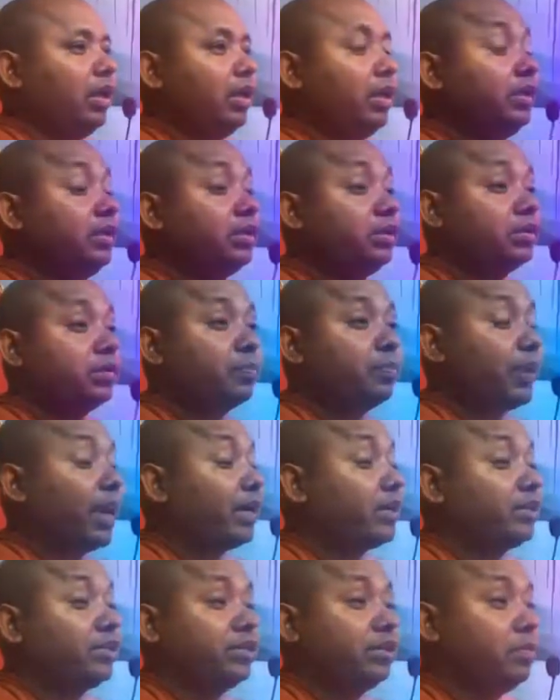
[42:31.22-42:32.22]
He's
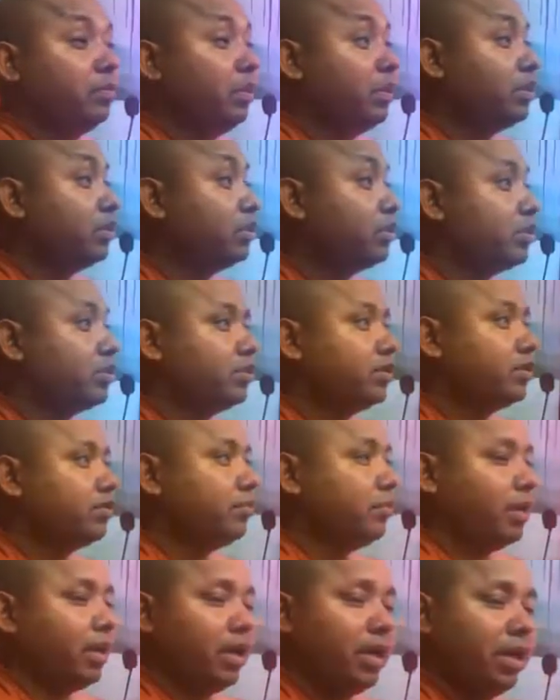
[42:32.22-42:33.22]
practicing meditation
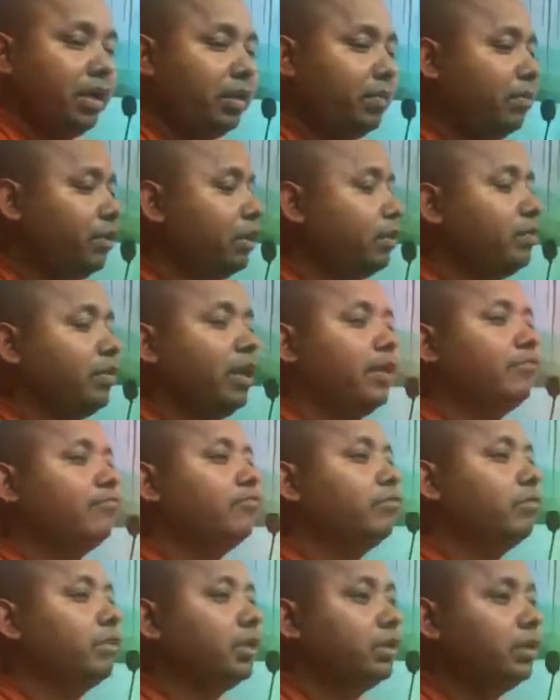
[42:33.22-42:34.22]
very, very
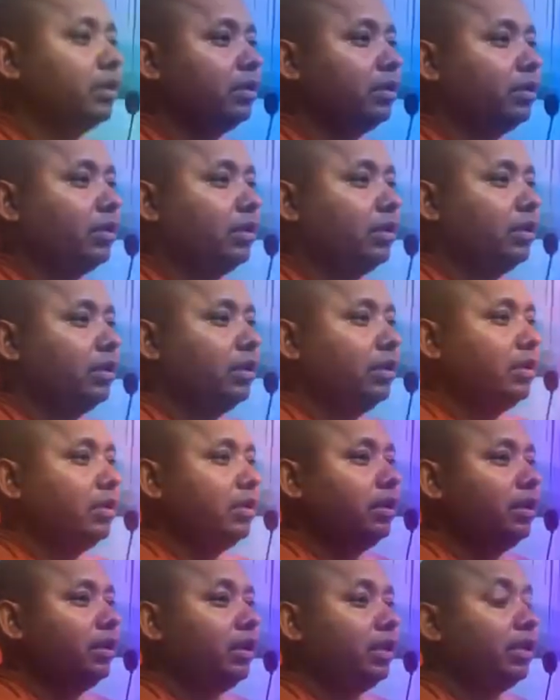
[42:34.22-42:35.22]
mindfully.
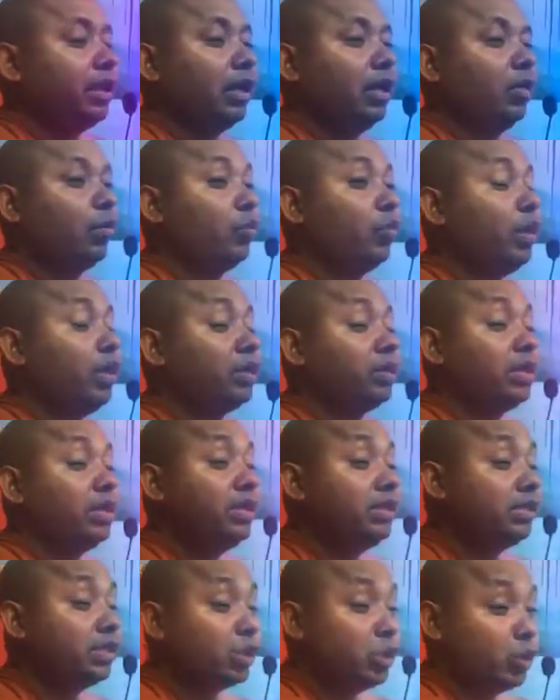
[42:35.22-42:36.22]
And what
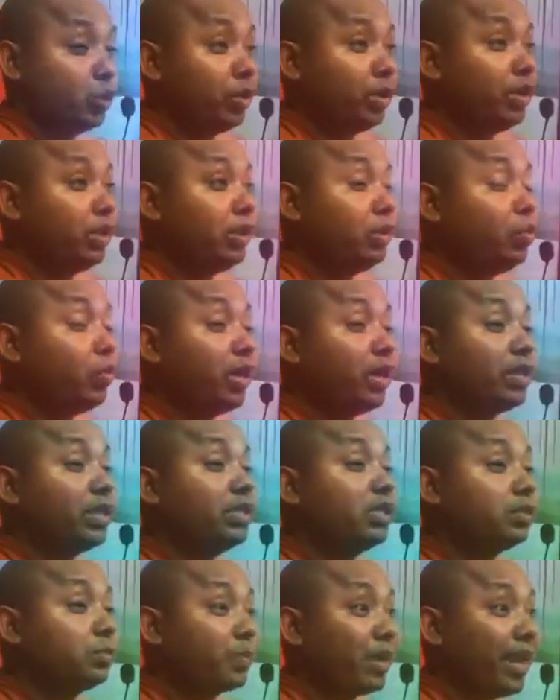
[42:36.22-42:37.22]
he's doing, what
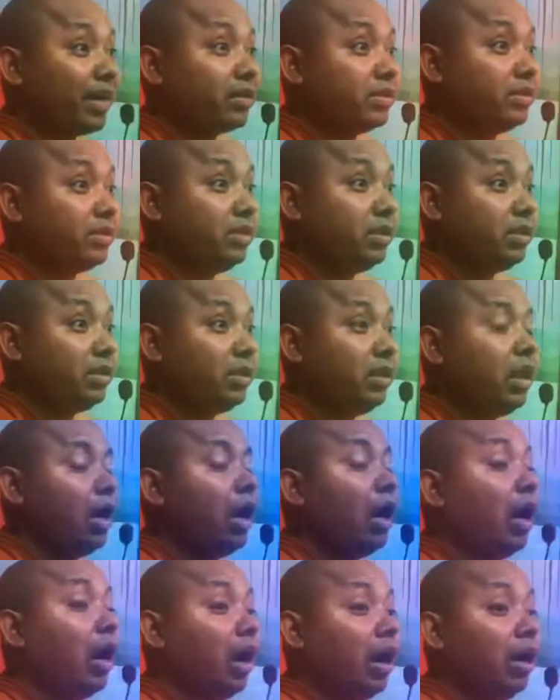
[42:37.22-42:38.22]
he's practicing,
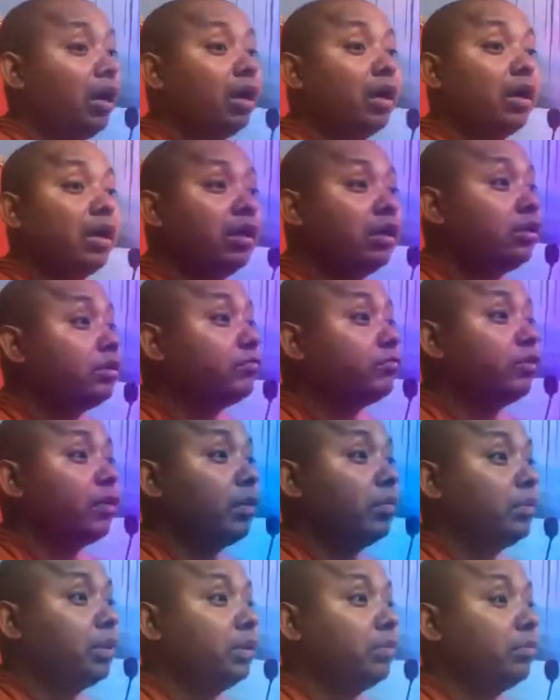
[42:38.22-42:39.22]
I heard
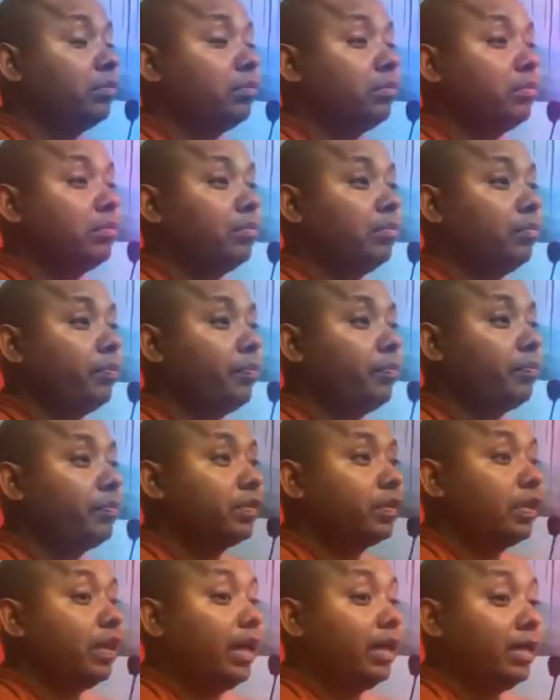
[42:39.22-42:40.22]
from him.
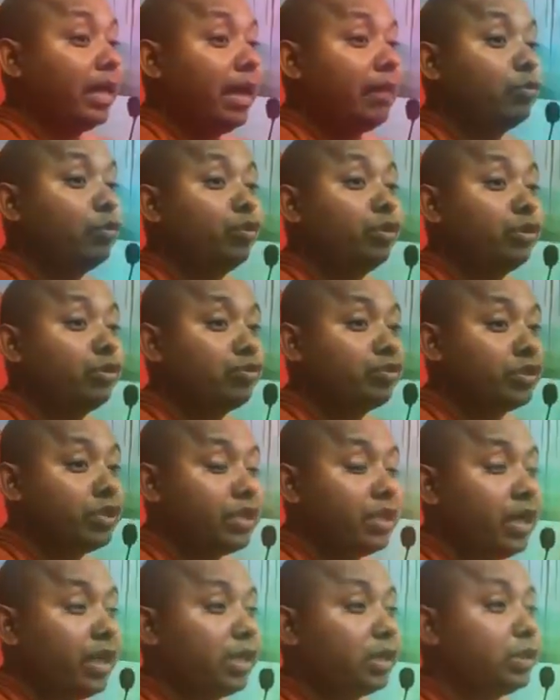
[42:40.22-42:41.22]
And I am going to
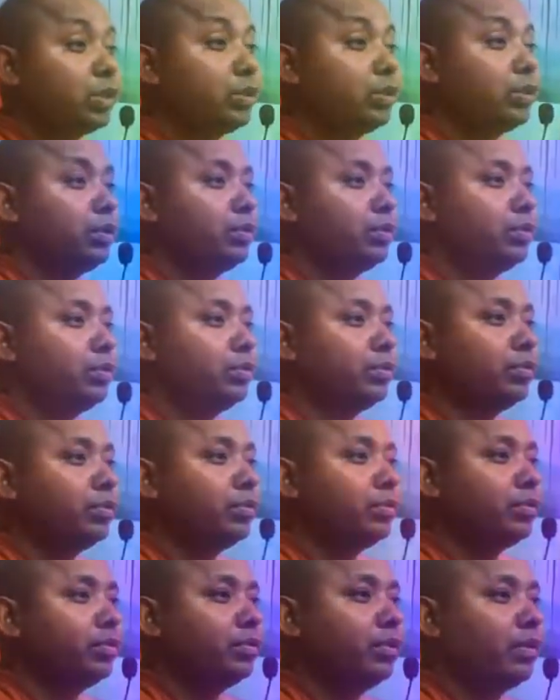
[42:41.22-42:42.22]
share to you.
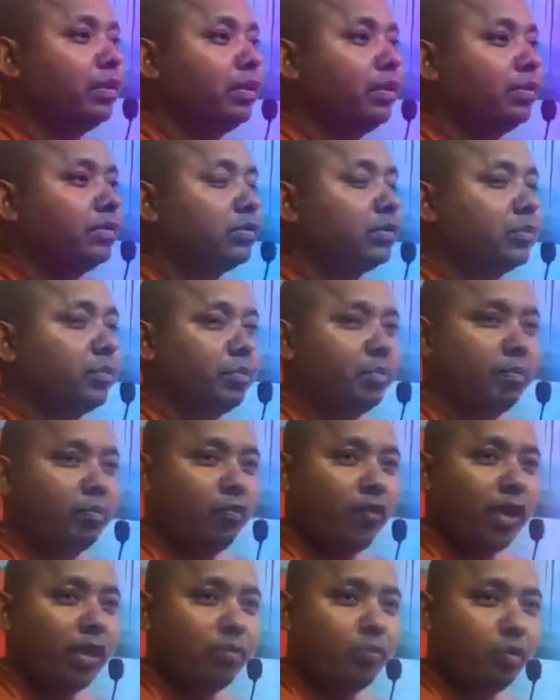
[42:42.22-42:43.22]
So
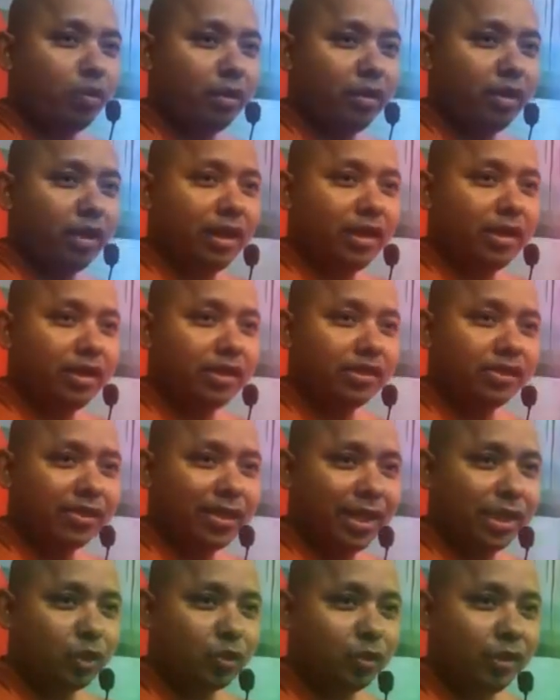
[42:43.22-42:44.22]
when Moggallana
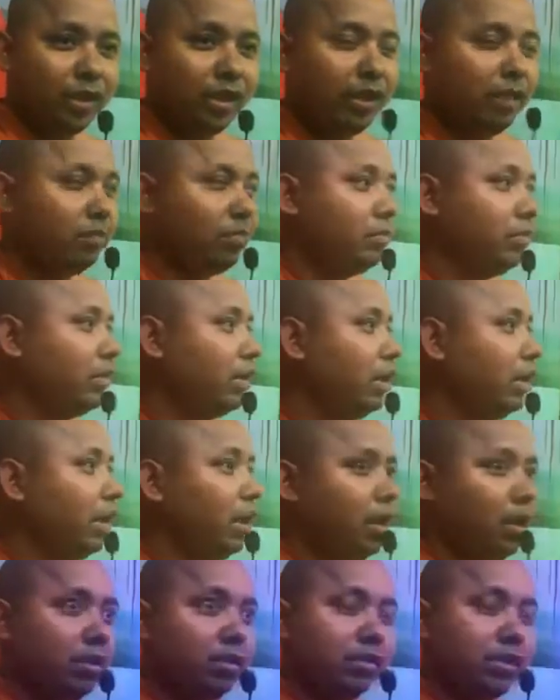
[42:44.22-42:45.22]
shared to him,
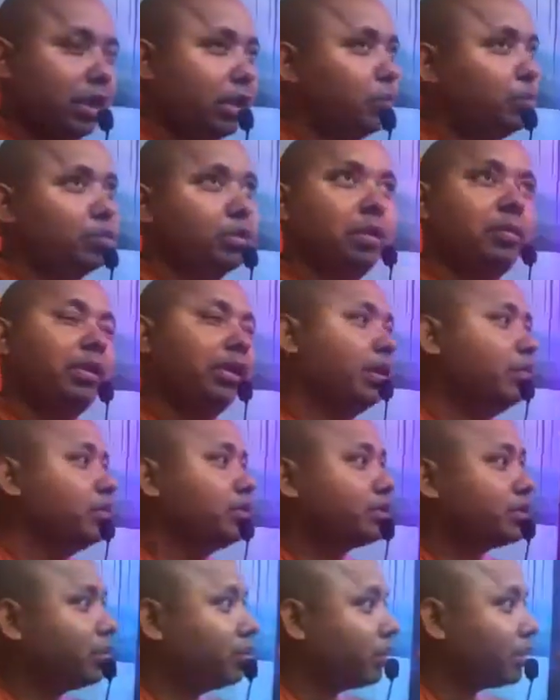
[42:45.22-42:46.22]
Sariputta became
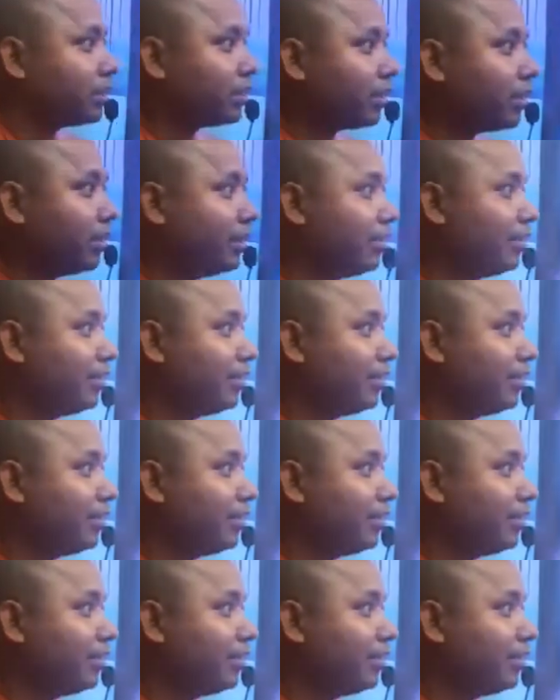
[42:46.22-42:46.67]
instrumental.